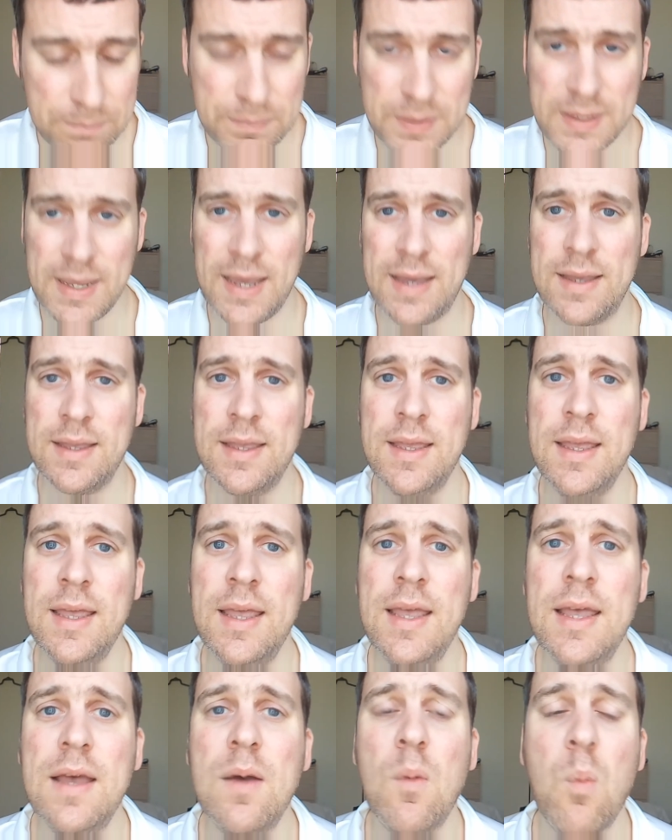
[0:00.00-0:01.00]
But yeah,
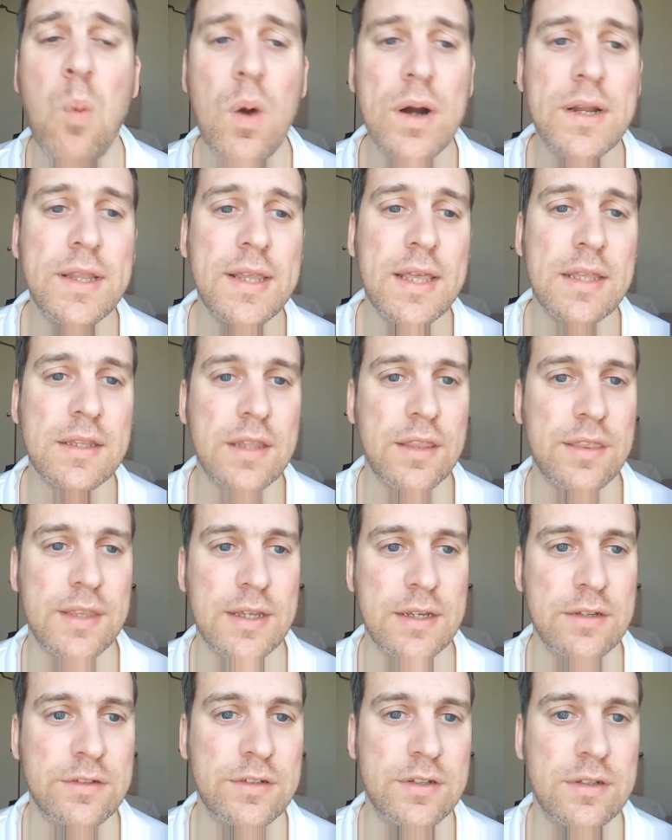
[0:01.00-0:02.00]
one of the other
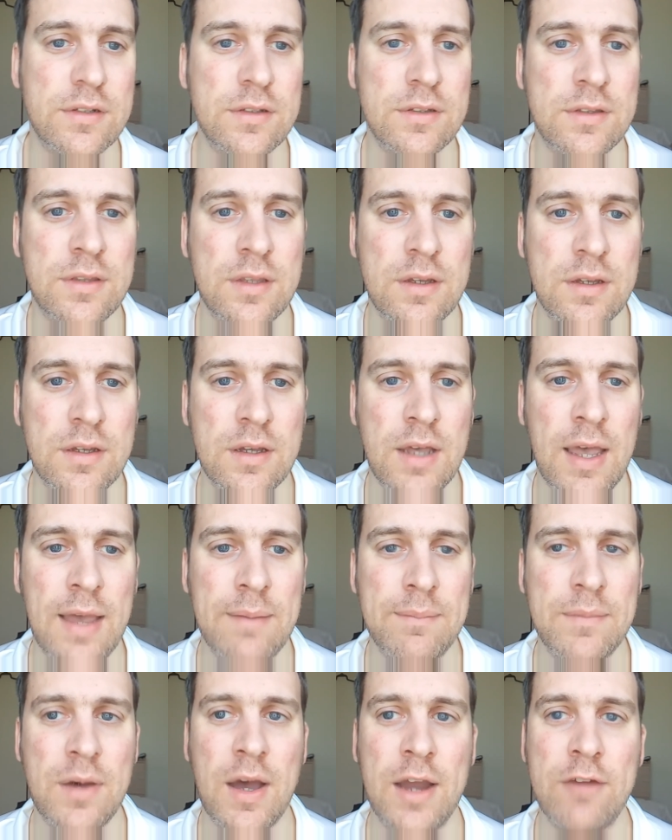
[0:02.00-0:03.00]
things that
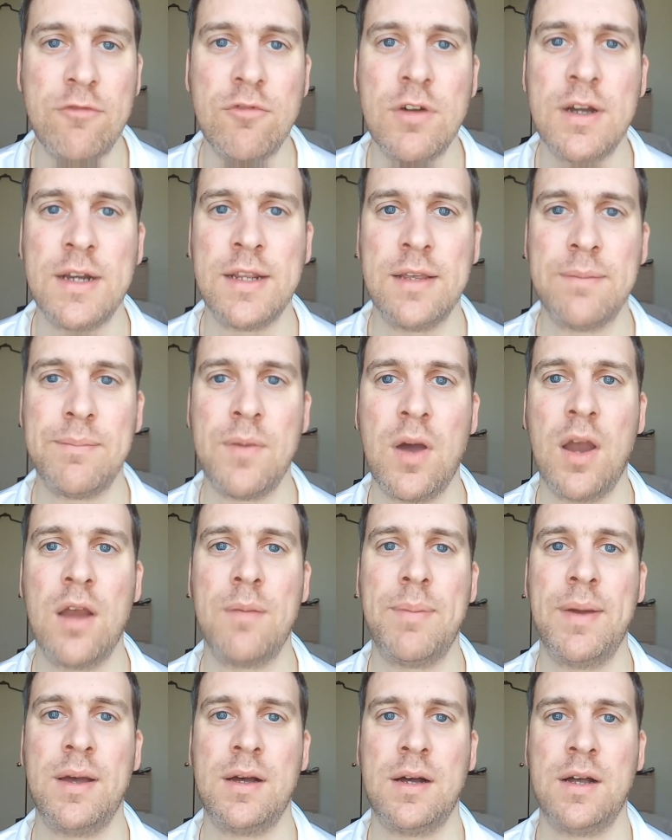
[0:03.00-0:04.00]
I really admire
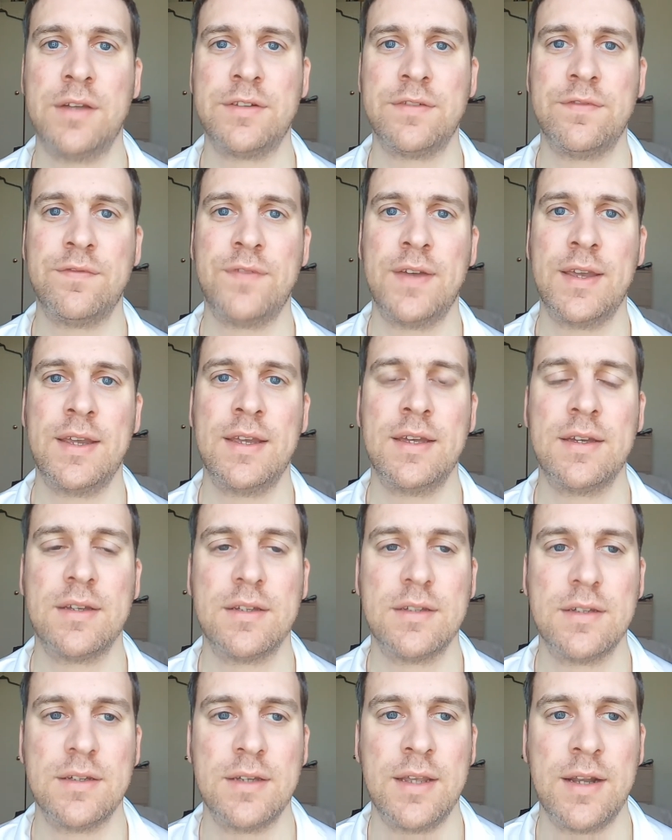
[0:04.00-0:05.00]
about Arsene Wenger
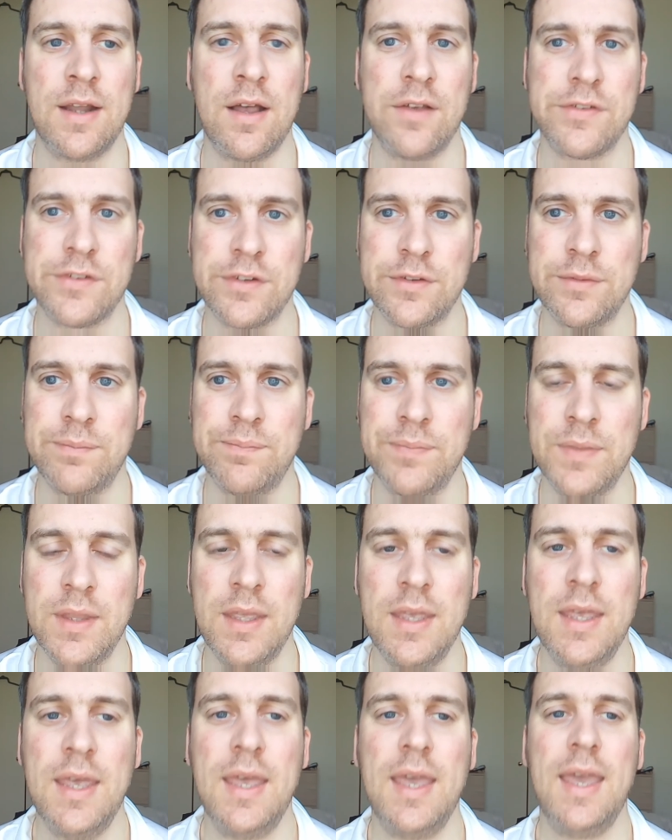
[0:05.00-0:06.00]
and Arsenal
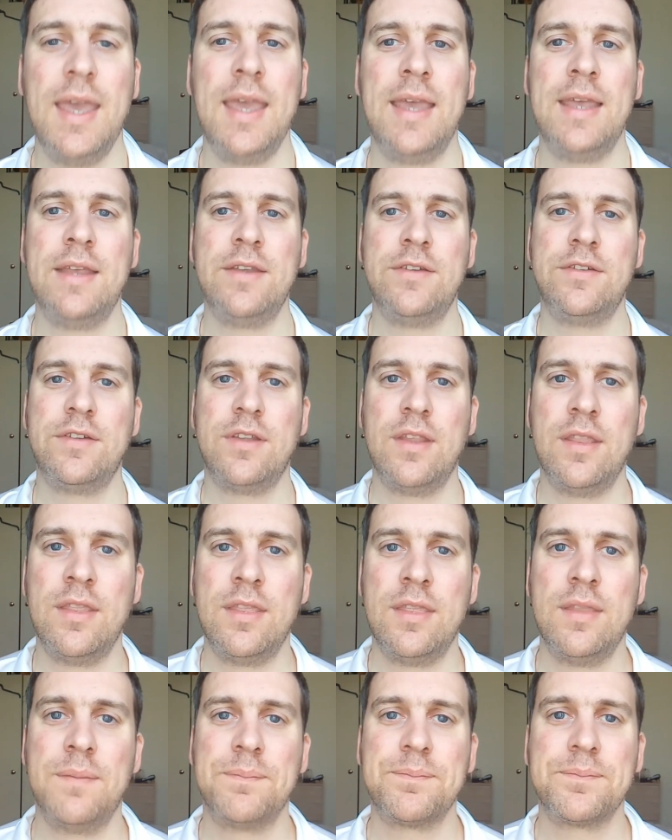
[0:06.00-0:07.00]
is
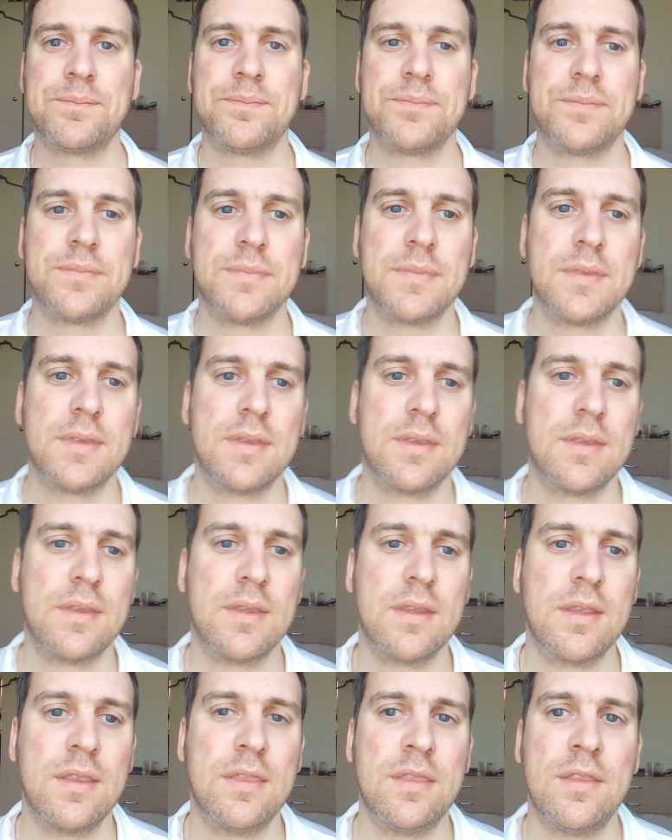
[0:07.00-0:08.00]

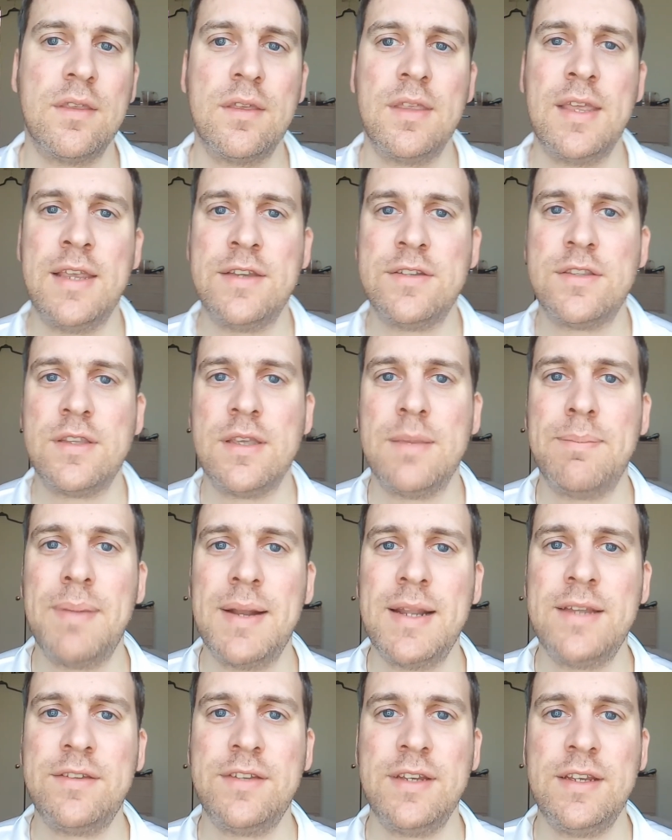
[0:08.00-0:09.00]
the
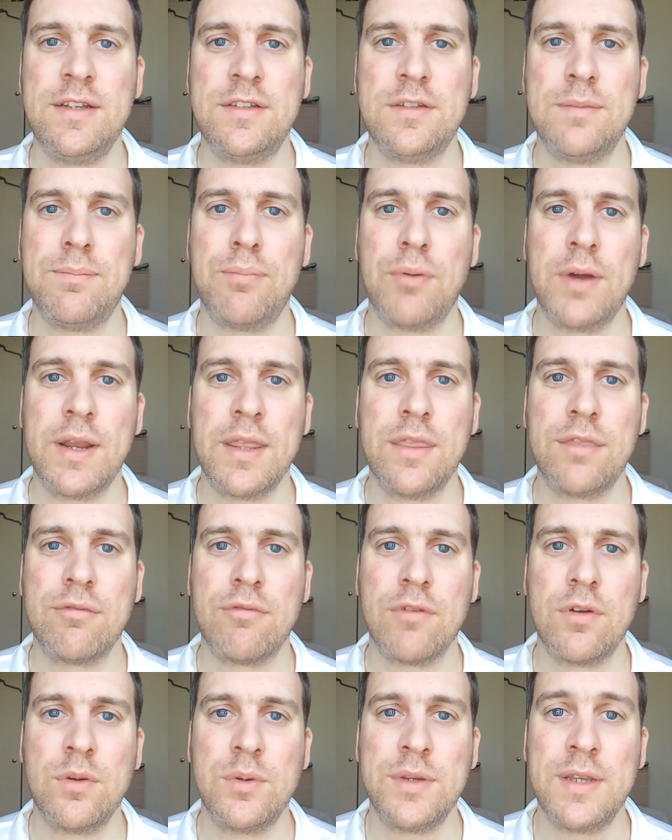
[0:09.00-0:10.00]
ability to bring
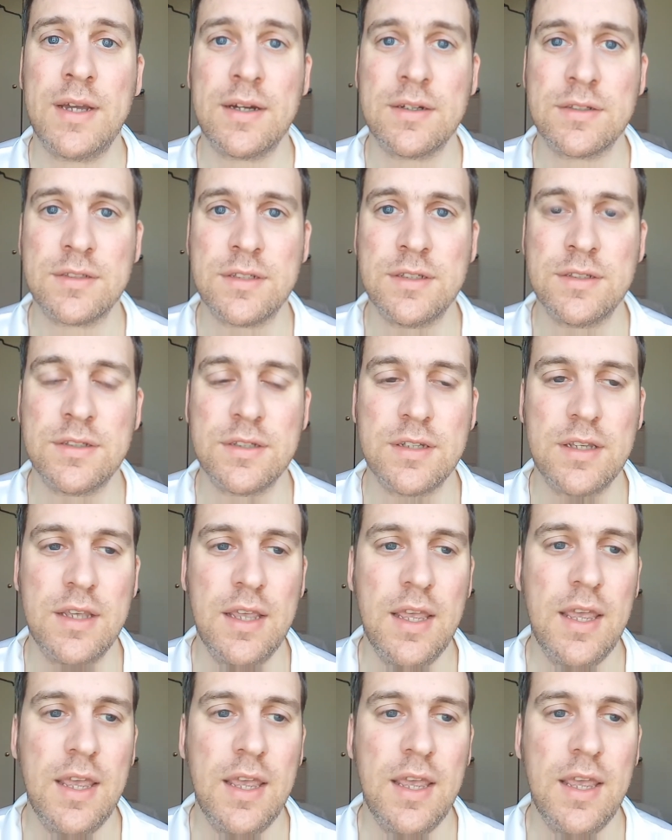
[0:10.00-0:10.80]
through youngsters.